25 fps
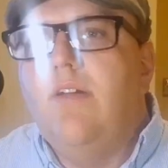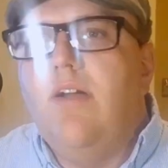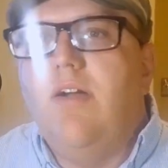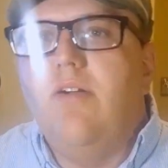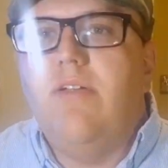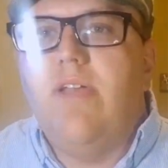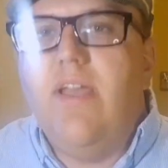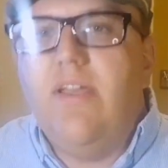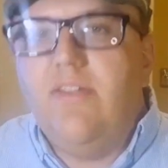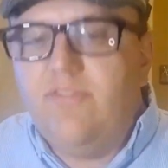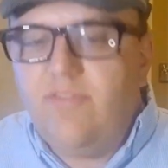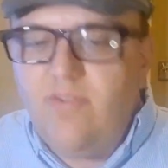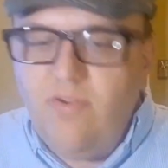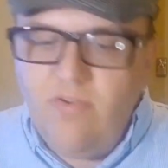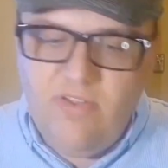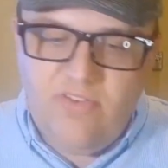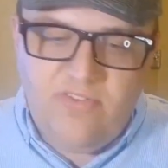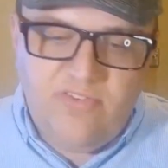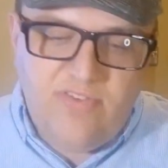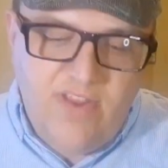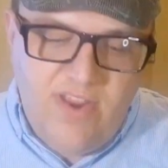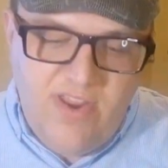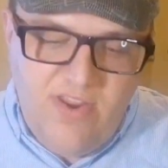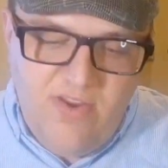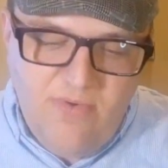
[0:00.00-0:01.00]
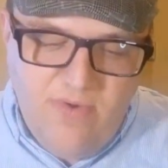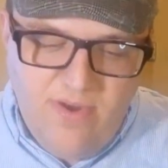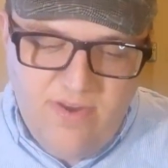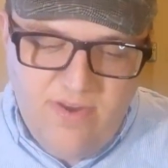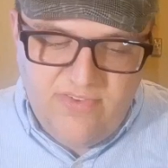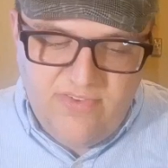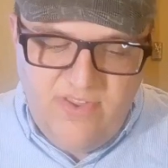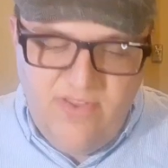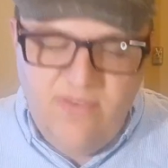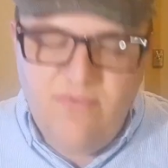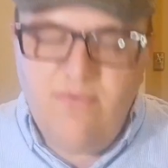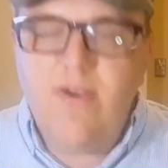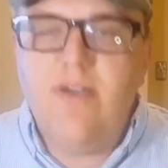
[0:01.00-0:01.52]
Okay, so let's say you
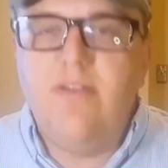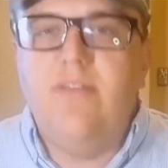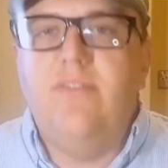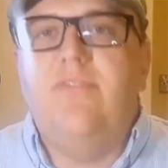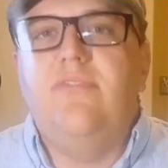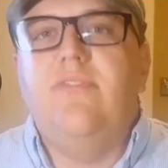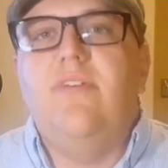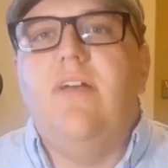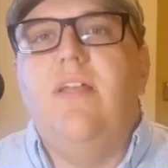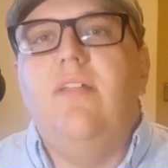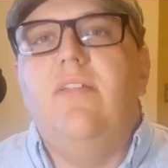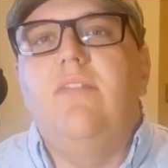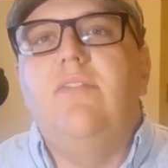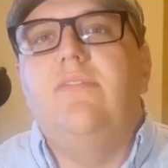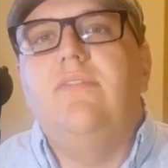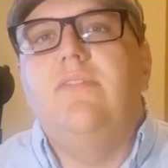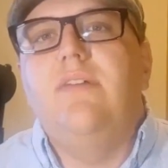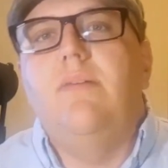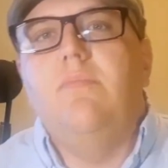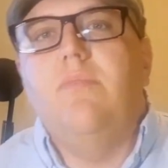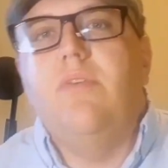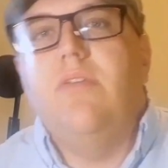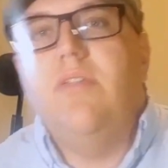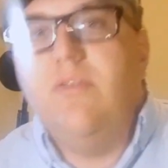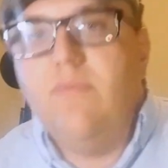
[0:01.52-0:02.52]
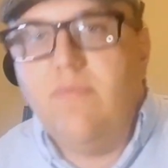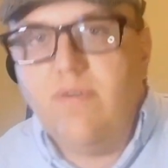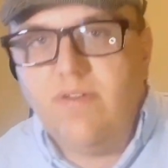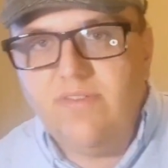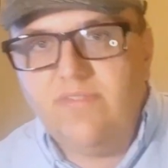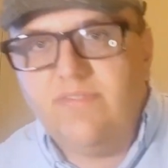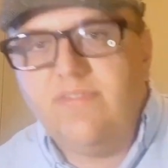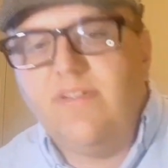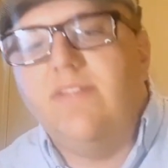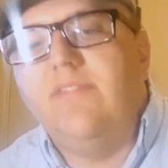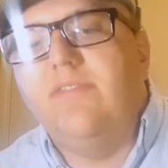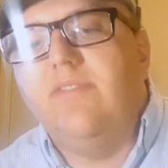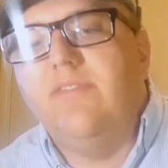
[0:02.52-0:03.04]
to silence someone, you want
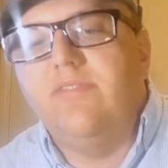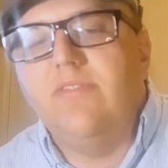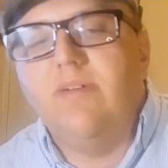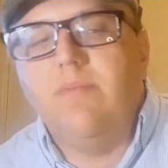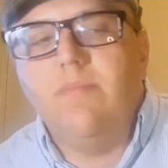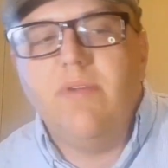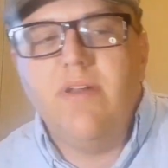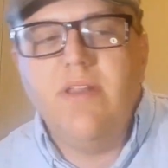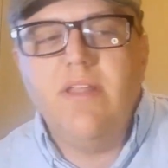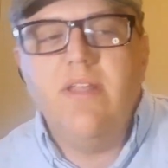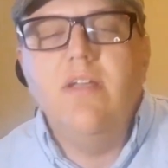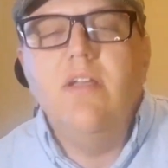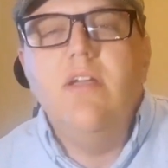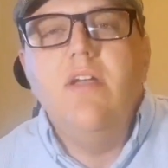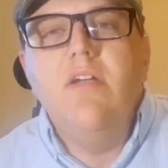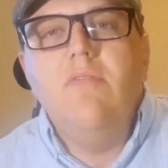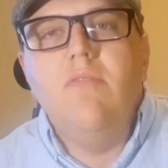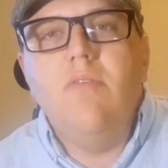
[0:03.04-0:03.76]
to censor somebody.